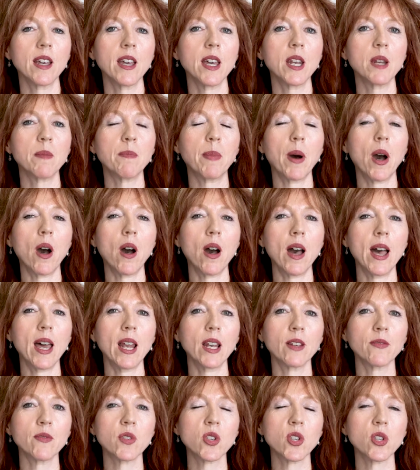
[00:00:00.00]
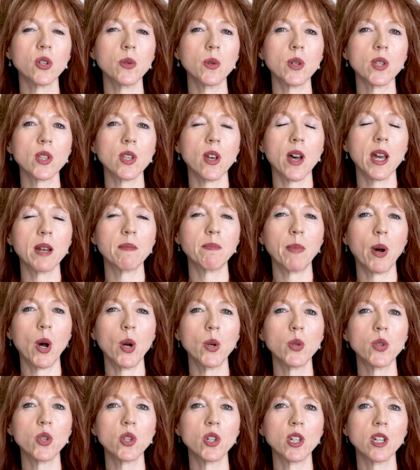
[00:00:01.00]
in a pile of suicide
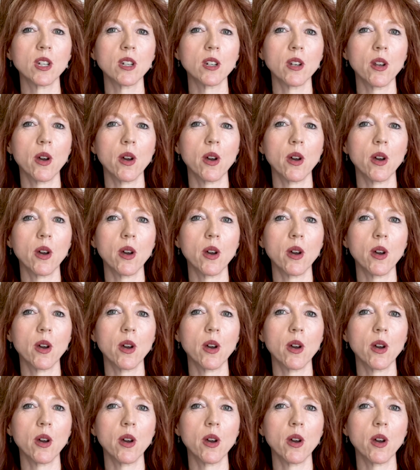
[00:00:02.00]
post-it